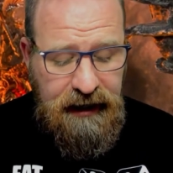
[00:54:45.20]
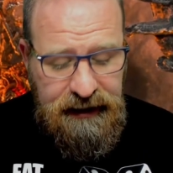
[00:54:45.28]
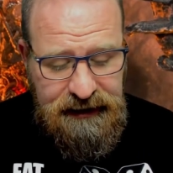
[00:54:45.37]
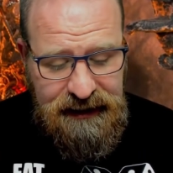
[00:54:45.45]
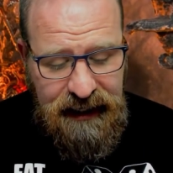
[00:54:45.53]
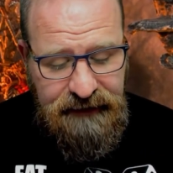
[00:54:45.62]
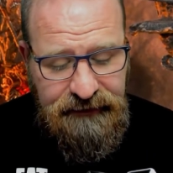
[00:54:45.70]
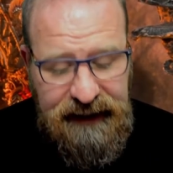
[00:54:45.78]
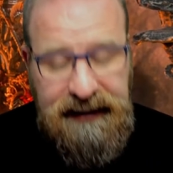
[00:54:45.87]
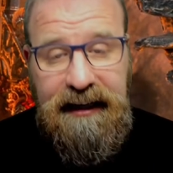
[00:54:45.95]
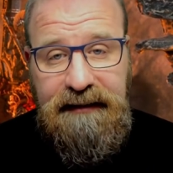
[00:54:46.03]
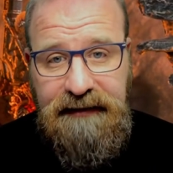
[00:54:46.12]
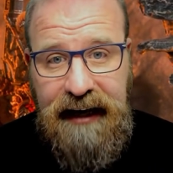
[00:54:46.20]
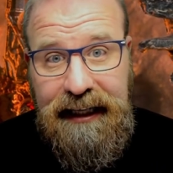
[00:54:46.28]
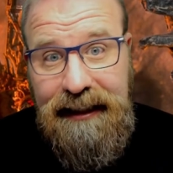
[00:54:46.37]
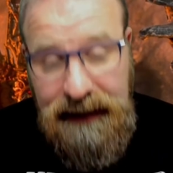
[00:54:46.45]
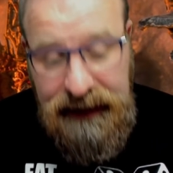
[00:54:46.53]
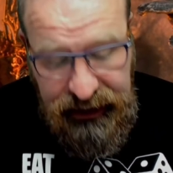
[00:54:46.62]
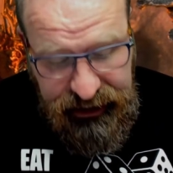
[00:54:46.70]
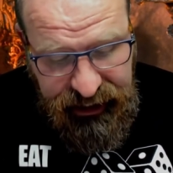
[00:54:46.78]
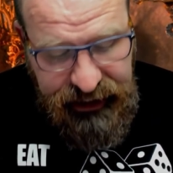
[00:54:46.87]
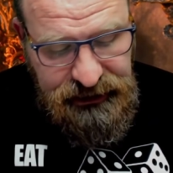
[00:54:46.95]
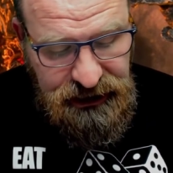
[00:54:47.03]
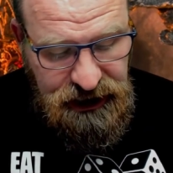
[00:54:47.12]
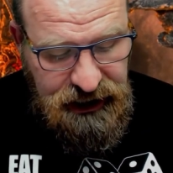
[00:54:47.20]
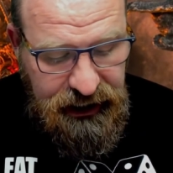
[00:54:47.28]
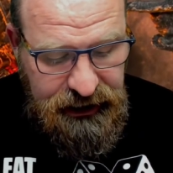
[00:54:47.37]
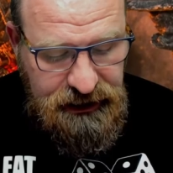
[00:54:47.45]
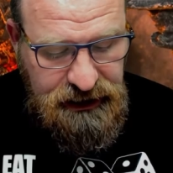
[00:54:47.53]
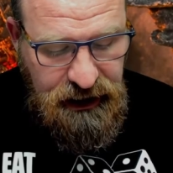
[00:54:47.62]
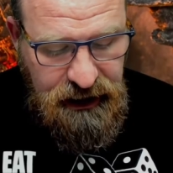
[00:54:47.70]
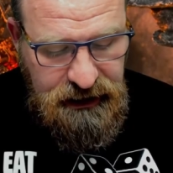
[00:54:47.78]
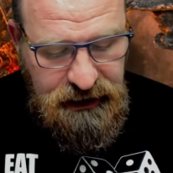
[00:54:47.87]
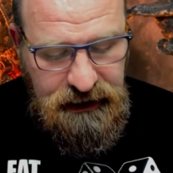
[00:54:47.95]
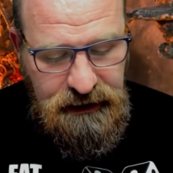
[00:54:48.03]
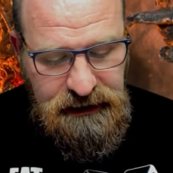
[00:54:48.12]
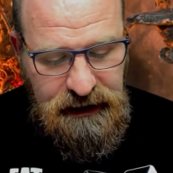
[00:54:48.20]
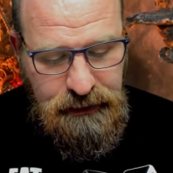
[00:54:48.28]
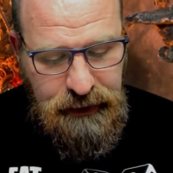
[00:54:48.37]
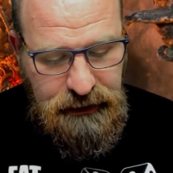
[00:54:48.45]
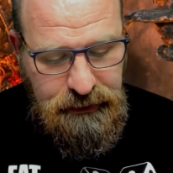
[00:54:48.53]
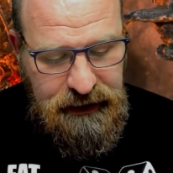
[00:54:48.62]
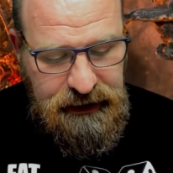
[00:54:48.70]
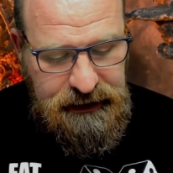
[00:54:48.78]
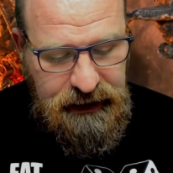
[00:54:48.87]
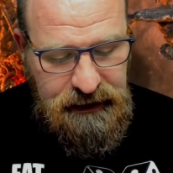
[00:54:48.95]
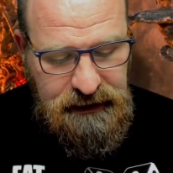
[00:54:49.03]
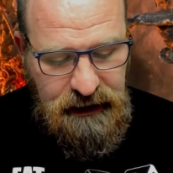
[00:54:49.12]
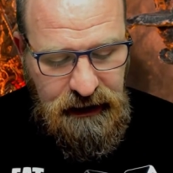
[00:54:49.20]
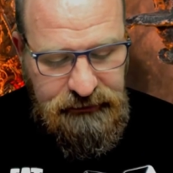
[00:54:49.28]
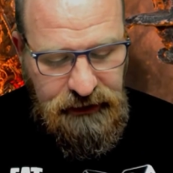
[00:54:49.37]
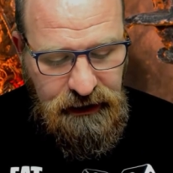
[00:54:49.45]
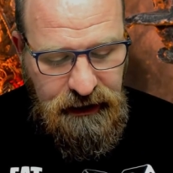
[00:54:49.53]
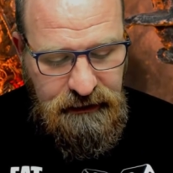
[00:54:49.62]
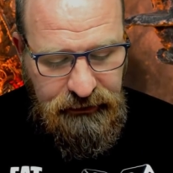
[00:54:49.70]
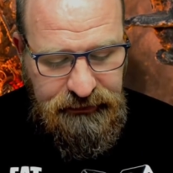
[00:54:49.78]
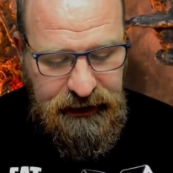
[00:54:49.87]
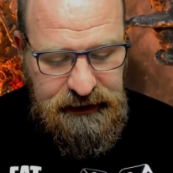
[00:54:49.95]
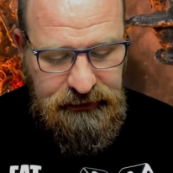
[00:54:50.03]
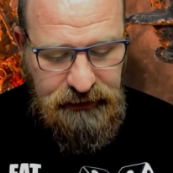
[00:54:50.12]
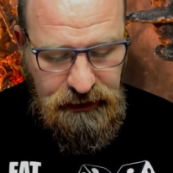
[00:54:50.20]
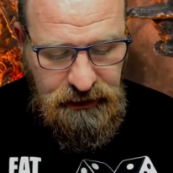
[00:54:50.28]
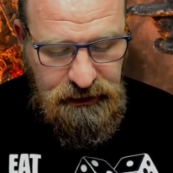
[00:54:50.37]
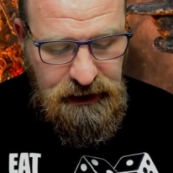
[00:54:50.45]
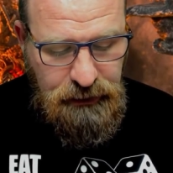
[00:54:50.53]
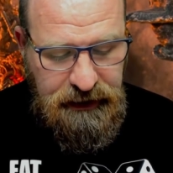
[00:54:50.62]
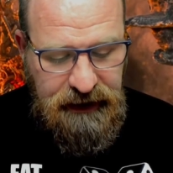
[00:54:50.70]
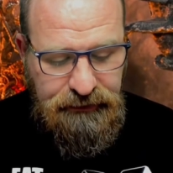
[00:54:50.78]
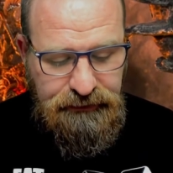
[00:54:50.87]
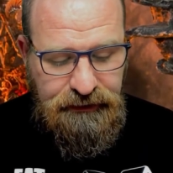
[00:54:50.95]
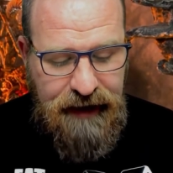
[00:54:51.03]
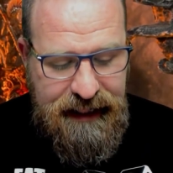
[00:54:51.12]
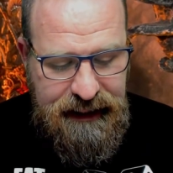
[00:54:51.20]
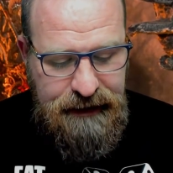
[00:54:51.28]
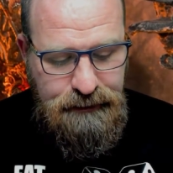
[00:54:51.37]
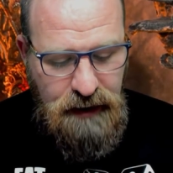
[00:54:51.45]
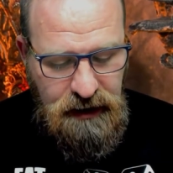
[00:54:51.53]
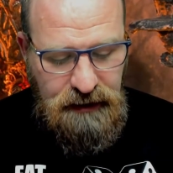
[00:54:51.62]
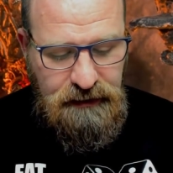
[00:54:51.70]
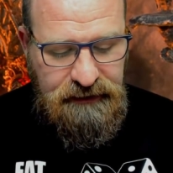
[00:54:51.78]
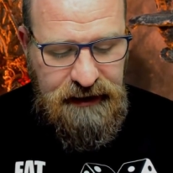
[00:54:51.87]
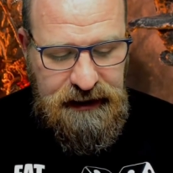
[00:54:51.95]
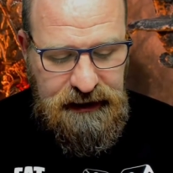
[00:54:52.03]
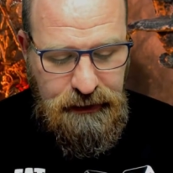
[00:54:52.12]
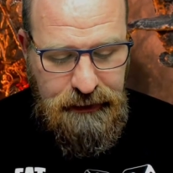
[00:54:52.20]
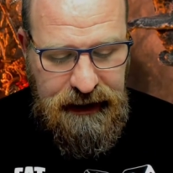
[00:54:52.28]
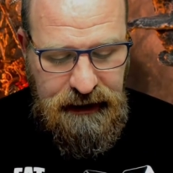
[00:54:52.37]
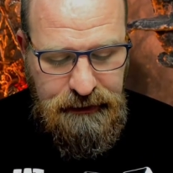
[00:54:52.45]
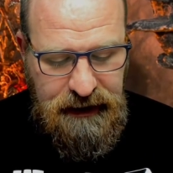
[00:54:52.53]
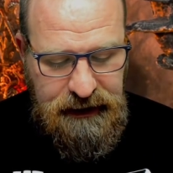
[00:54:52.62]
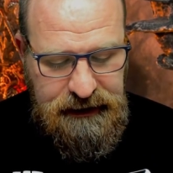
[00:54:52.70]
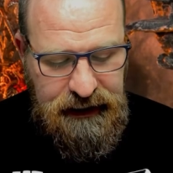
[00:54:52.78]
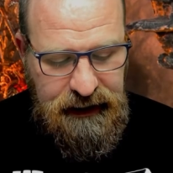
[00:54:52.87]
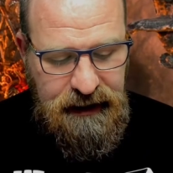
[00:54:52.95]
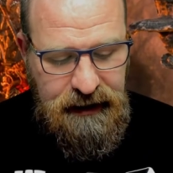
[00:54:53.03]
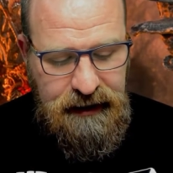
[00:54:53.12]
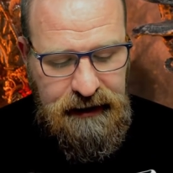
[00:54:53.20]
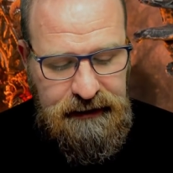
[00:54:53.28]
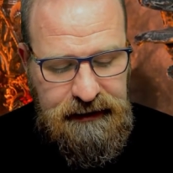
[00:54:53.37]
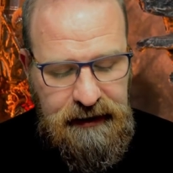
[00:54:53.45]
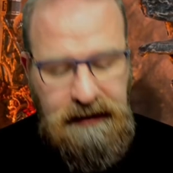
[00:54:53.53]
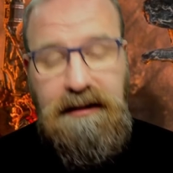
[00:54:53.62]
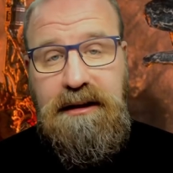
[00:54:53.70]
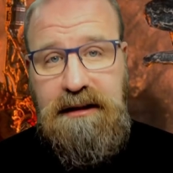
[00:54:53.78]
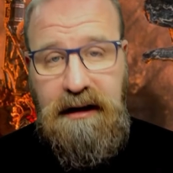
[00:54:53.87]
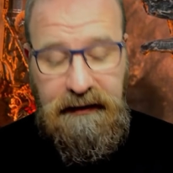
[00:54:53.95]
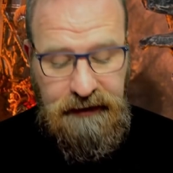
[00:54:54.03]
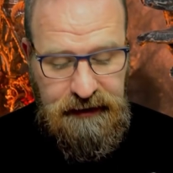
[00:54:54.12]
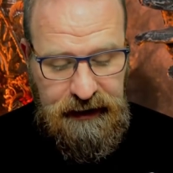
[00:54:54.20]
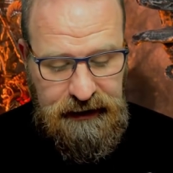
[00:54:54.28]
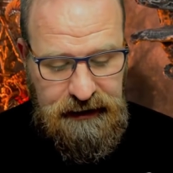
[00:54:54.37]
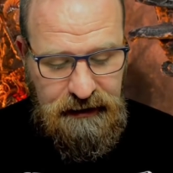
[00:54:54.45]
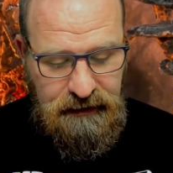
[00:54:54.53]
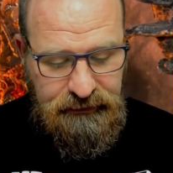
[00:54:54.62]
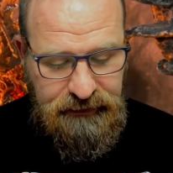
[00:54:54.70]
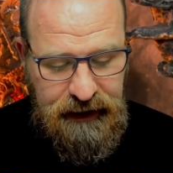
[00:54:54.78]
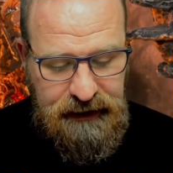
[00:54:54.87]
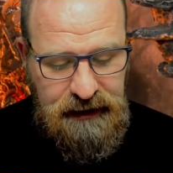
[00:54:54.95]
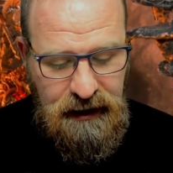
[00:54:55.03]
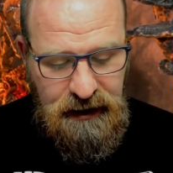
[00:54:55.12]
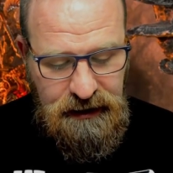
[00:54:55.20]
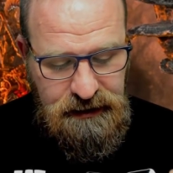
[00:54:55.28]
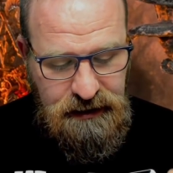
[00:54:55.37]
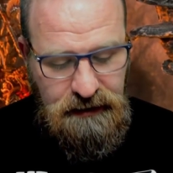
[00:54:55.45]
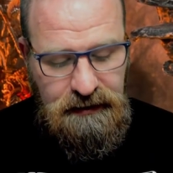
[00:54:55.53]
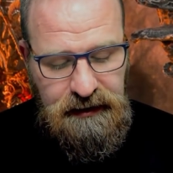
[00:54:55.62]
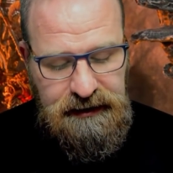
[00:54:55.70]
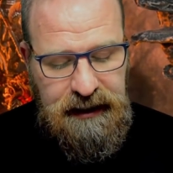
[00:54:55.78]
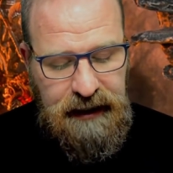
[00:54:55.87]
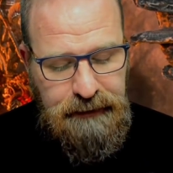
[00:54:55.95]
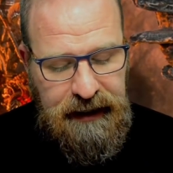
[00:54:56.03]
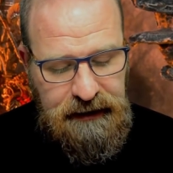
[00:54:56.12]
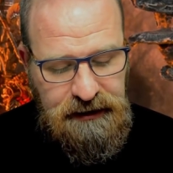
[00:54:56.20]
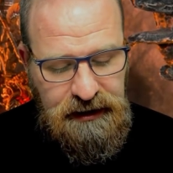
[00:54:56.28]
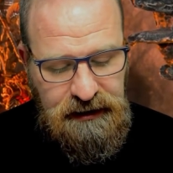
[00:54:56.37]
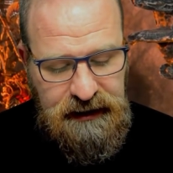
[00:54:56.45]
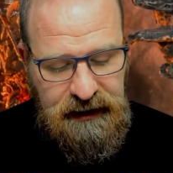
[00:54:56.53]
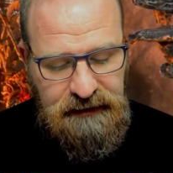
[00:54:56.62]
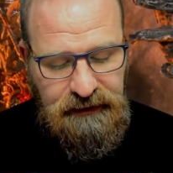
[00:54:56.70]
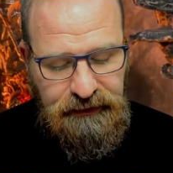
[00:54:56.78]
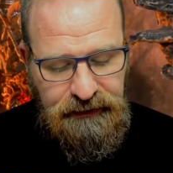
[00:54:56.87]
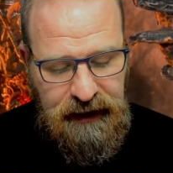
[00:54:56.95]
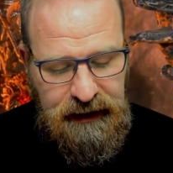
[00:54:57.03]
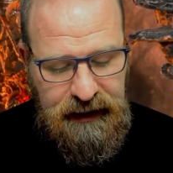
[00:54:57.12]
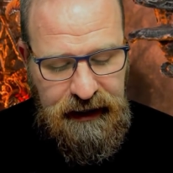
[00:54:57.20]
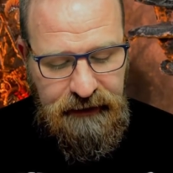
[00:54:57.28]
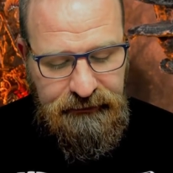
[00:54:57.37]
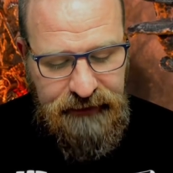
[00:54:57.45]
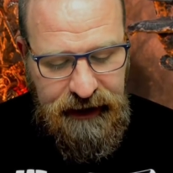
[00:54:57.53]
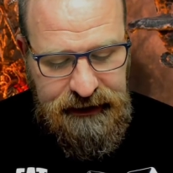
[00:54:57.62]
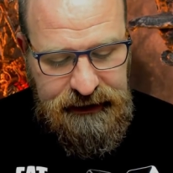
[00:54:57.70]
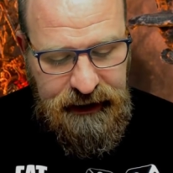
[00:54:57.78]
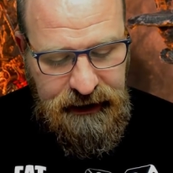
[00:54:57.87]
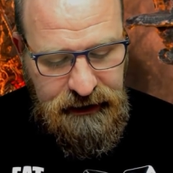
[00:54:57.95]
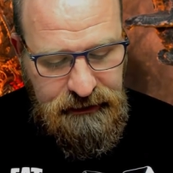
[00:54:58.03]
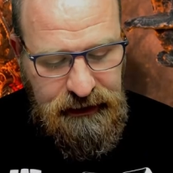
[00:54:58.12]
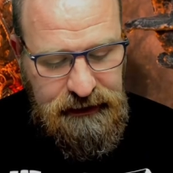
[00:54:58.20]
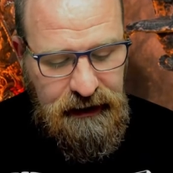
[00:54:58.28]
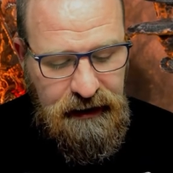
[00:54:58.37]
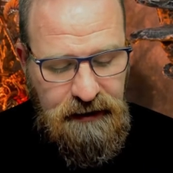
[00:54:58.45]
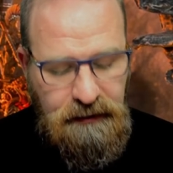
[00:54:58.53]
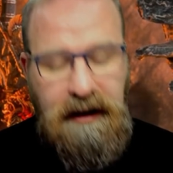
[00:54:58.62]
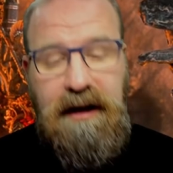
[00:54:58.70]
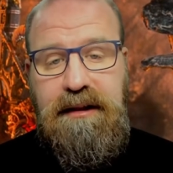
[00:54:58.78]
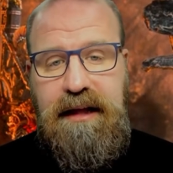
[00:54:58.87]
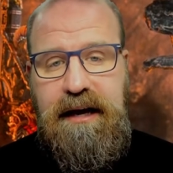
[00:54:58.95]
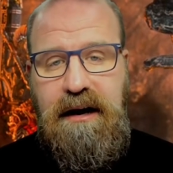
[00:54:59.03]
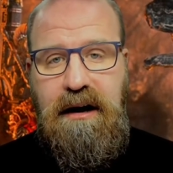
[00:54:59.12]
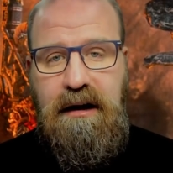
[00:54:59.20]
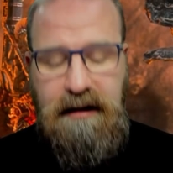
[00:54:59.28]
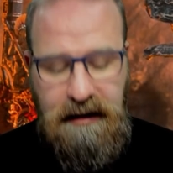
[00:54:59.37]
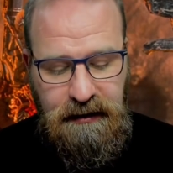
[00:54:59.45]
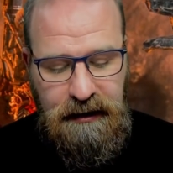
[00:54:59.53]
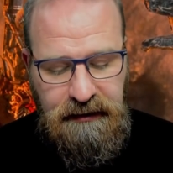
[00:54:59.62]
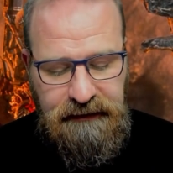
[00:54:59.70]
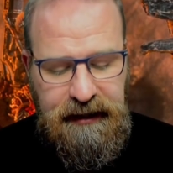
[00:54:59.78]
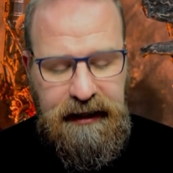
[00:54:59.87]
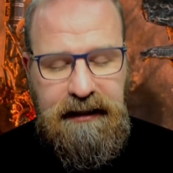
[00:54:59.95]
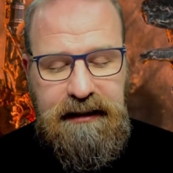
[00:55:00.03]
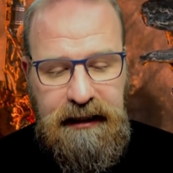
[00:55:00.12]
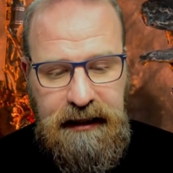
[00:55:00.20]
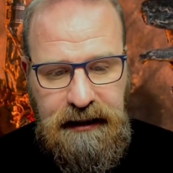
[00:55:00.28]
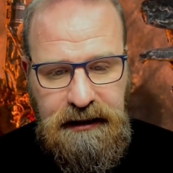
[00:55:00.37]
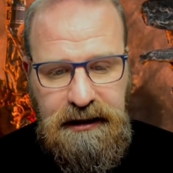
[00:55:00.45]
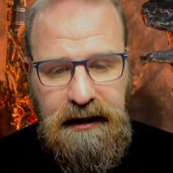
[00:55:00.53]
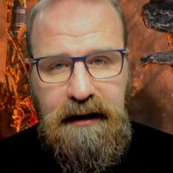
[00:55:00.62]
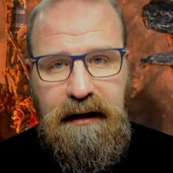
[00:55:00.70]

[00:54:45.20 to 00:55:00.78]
Steadfast Advance has changed. You use the command ability at the start of your hero phase. If you do so, pick a friendly model with this command ability until the start of your next hero phase. Do not take battle shock tests for friendly FyreSlayer units while they are wholly within 18 inch.